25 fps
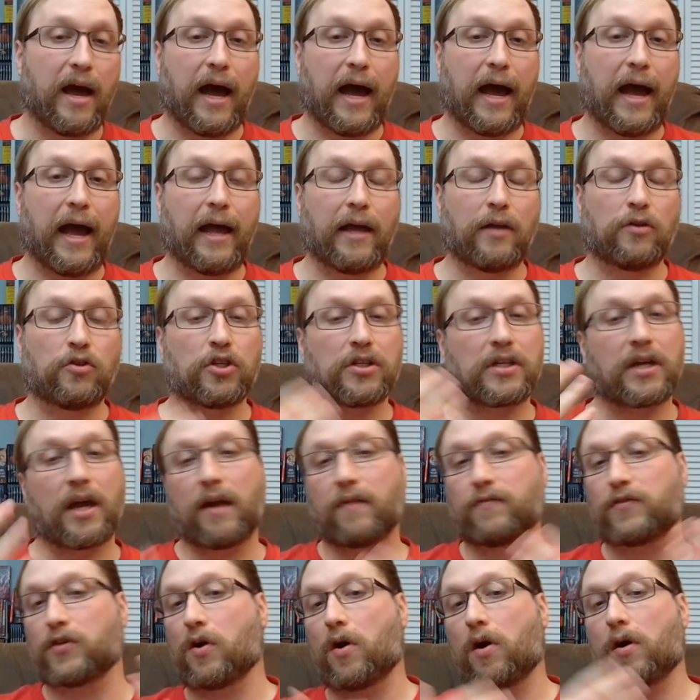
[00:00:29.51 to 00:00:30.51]
uh, and just
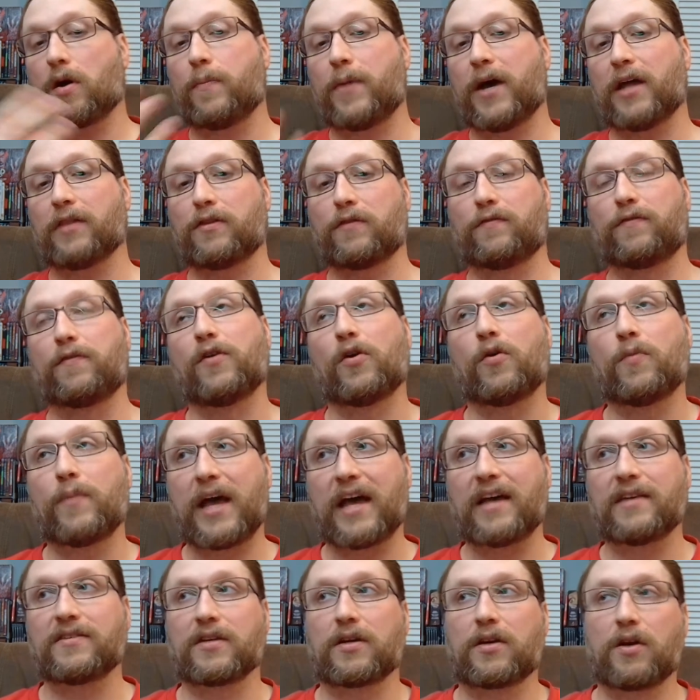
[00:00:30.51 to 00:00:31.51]
kind of talk about the film
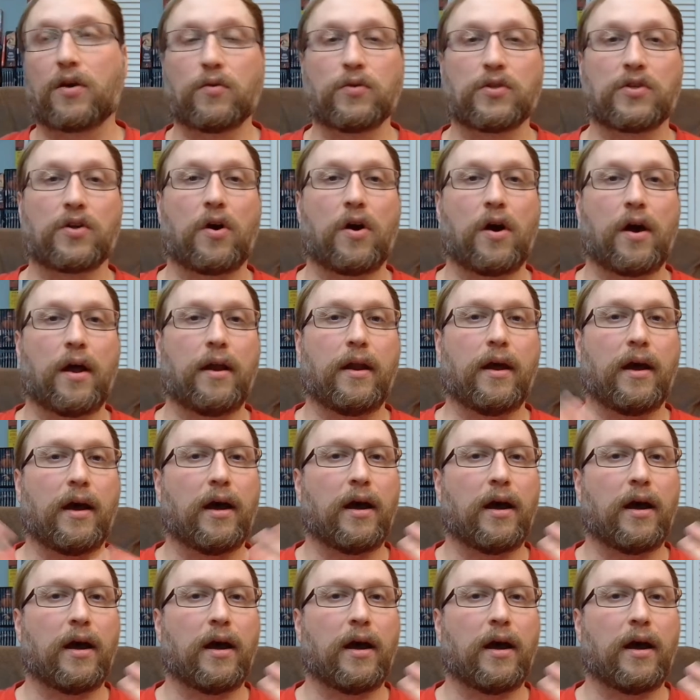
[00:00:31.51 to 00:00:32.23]
as it goes on,